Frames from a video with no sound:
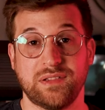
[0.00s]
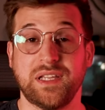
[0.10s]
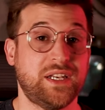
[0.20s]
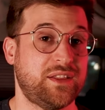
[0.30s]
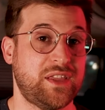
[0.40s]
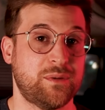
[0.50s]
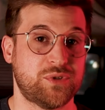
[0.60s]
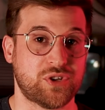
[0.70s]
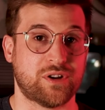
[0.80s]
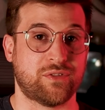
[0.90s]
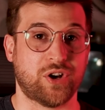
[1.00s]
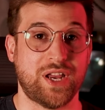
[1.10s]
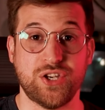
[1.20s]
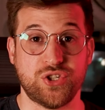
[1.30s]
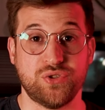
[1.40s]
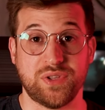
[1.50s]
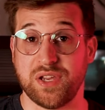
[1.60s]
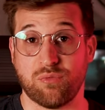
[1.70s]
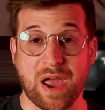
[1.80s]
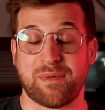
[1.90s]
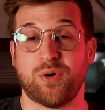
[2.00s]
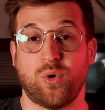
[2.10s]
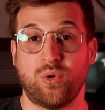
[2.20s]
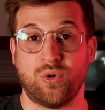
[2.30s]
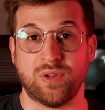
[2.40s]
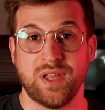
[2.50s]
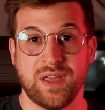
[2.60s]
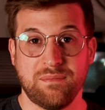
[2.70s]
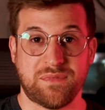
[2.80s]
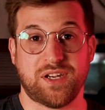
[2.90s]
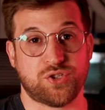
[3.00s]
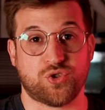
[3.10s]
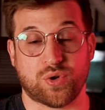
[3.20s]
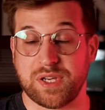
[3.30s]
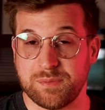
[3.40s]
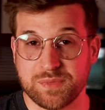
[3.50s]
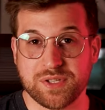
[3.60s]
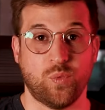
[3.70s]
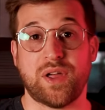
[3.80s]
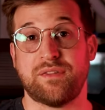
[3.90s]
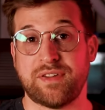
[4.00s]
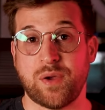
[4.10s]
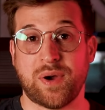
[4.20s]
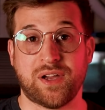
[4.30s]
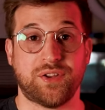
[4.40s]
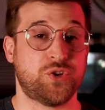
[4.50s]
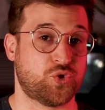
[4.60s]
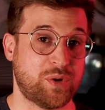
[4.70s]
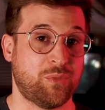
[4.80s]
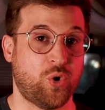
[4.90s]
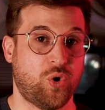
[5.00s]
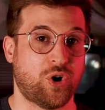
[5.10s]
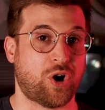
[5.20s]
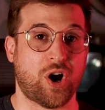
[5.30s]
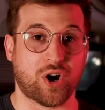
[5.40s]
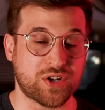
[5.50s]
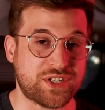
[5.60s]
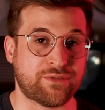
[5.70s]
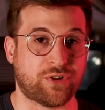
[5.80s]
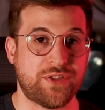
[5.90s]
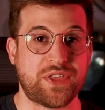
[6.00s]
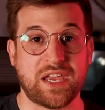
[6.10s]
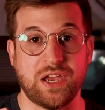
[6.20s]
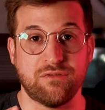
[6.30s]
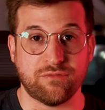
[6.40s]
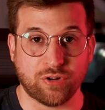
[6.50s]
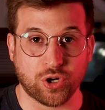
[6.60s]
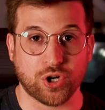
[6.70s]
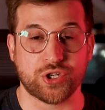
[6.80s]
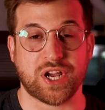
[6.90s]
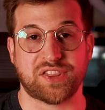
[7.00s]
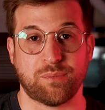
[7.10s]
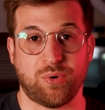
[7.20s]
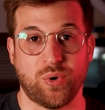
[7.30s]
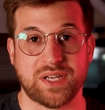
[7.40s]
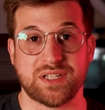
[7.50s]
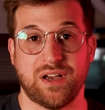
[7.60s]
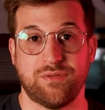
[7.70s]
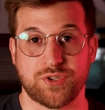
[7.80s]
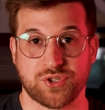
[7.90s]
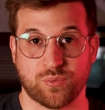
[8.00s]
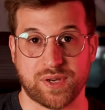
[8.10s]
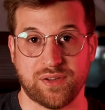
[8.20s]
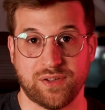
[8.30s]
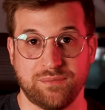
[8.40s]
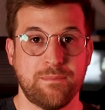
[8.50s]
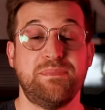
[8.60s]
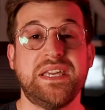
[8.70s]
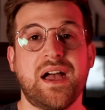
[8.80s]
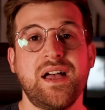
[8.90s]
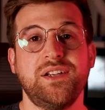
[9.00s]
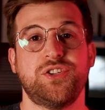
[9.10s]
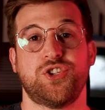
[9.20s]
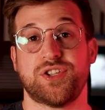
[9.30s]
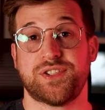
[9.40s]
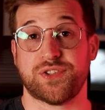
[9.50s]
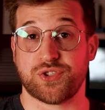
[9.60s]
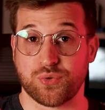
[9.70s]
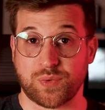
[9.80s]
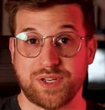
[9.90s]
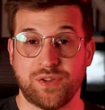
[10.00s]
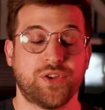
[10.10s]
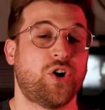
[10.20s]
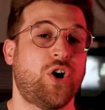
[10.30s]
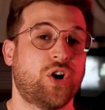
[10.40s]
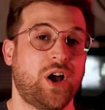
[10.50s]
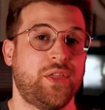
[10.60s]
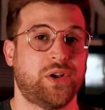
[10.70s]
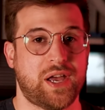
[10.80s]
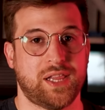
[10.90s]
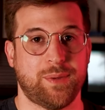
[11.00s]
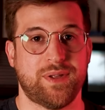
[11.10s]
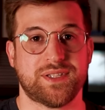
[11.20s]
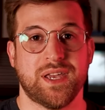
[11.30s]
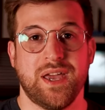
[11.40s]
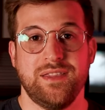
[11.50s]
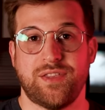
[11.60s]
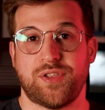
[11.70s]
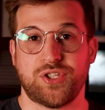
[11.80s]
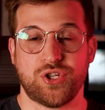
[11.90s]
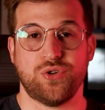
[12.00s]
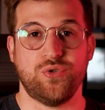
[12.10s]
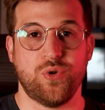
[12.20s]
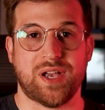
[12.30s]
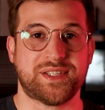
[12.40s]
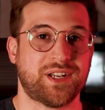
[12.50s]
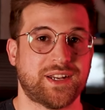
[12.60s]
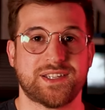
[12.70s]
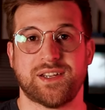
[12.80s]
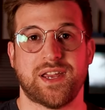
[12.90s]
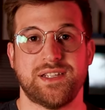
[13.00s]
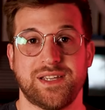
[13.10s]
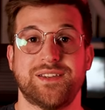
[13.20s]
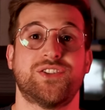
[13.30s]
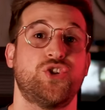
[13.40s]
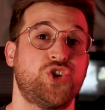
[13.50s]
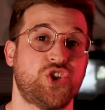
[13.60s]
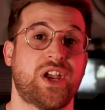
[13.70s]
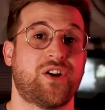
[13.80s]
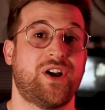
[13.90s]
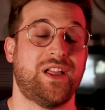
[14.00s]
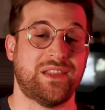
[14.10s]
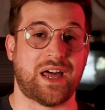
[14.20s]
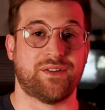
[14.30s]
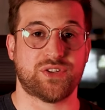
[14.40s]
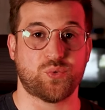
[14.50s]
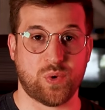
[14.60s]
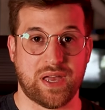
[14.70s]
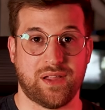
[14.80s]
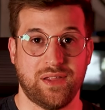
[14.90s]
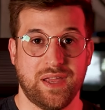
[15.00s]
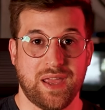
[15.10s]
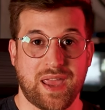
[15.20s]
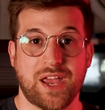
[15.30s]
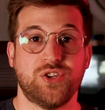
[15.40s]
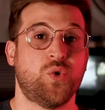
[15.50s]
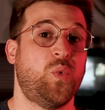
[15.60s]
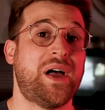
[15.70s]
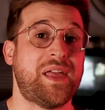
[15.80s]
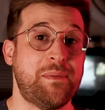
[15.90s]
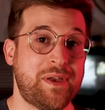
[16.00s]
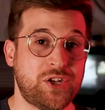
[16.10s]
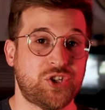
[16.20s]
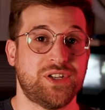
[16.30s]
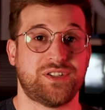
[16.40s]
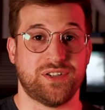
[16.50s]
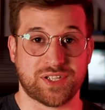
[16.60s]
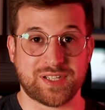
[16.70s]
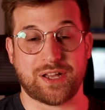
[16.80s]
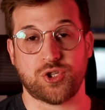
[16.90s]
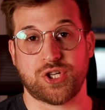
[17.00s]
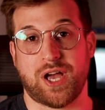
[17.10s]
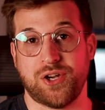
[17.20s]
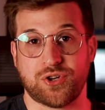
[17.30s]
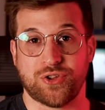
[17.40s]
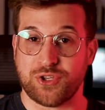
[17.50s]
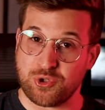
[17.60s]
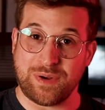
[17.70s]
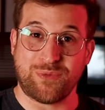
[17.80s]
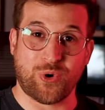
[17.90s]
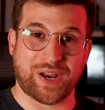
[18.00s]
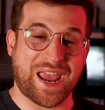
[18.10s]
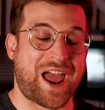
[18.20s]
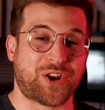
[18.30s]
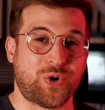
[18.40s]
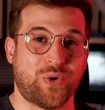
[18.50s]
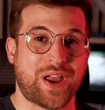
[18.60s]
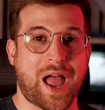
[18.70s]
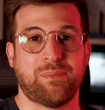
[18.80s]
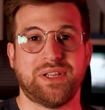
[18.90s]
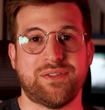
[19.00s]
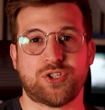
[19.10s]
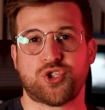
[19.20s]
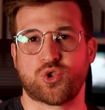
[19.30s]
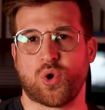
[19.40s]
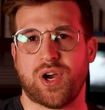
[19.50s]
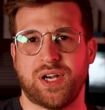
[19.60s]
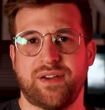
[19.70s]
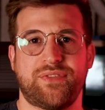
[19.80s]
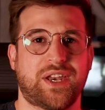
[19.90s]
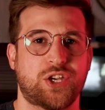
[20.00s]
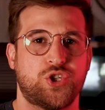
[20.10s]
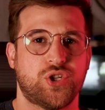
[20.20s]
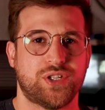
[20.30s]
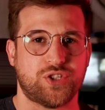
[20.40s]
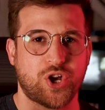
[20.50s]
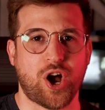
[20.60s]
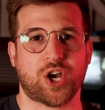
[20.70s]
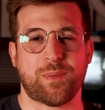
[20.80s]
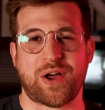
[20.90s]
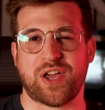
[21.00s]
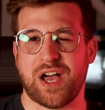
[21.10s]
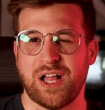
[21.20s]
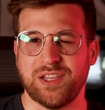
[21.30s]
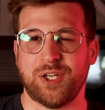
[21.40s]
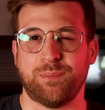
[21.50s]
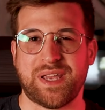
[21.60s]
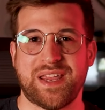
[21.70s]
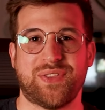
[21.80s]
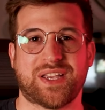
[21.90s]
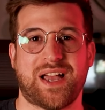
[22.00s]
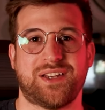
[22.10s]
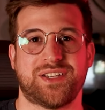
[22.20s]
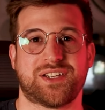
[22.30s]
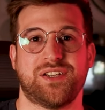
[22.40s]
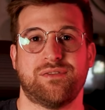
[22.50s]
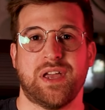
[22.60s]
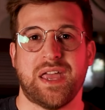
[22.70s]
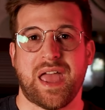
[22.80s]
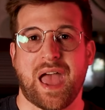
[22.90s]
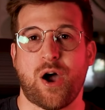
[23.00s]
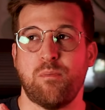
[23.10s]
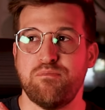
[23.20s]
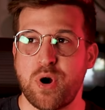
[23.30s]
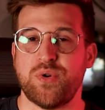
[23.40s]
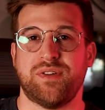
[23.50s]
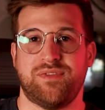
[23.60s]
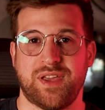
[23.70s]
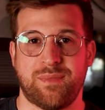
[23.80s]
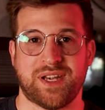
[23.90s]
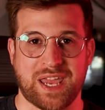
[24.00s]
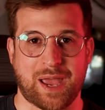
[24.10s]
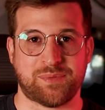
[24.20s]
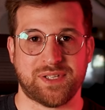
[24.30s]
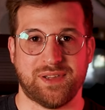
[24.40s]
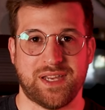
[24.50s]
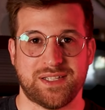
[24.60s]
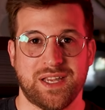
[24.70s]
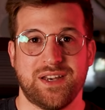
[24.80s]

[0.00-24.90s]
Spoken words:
leading the observer into the rabbit hole that is dreams. While the Feywild and Dreamcore are different, they converge at the point of the surreal. Beyond just the surreal, there are other elements that the two aesthetics and ideas share a lot of as well. And while I mentioned nostalgia under the Dreamcore category, I believe it's strong enough that I should talk about it a little bit in the context of how both of them encapsulate